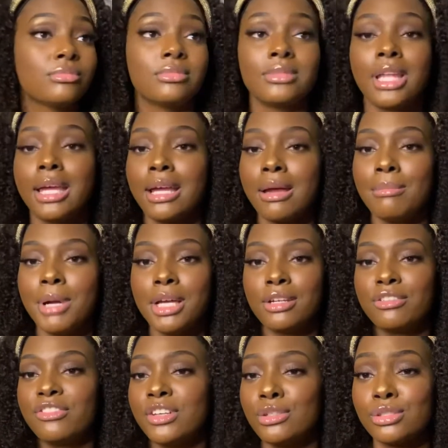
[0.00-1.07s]
Like I might
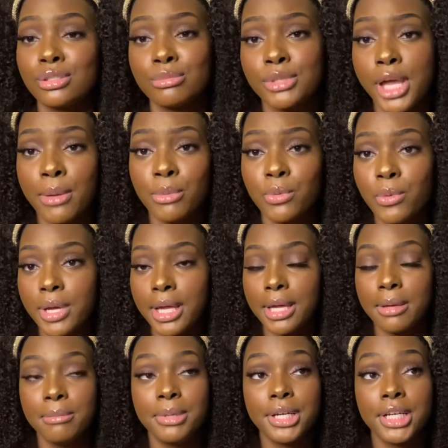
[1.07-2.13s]
have felt some type of way,
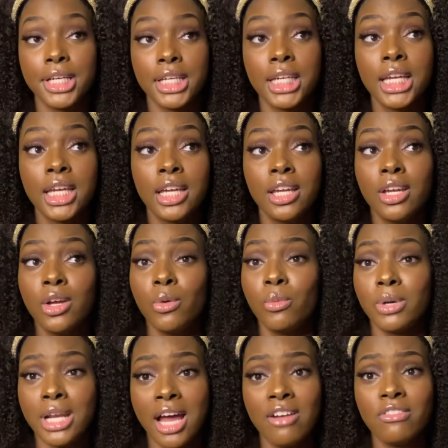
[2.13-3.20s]
but
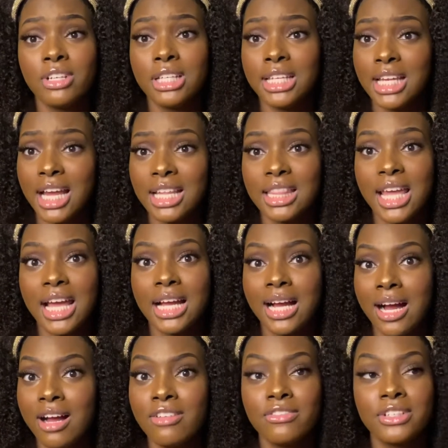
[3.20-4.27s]
when I really got that
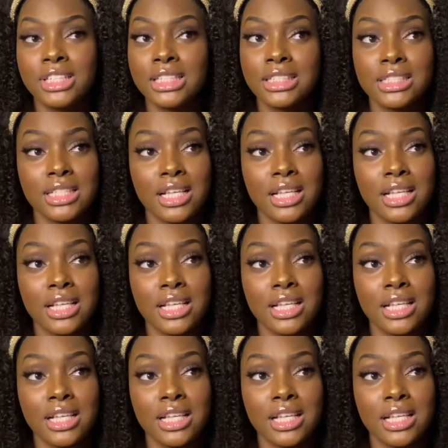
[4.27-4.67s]
confidence,